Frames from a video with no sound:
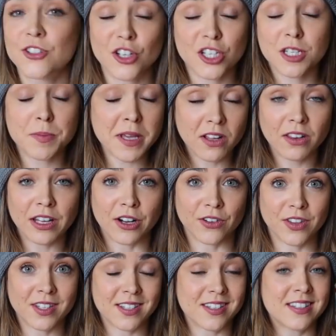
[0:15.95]
Just to be
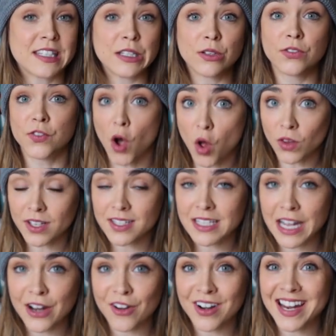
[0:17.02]
clear, this is still
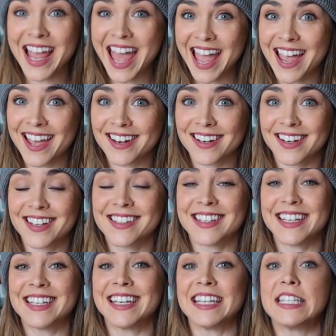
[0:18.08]
voluntary and it
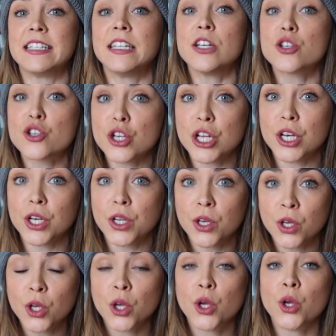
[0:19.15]
is in addition
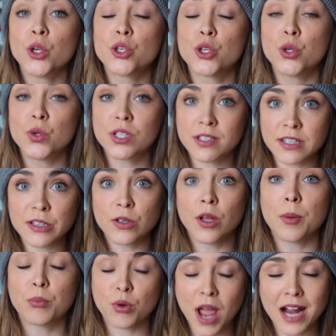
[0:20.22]
to
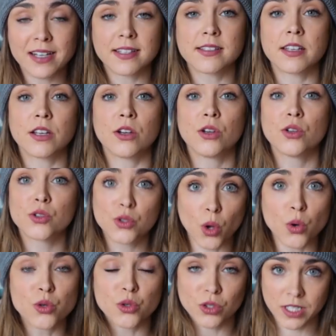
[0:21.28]
still practicing
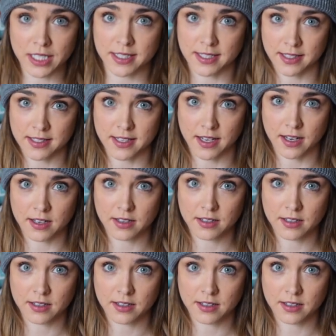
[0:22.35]
social distancing.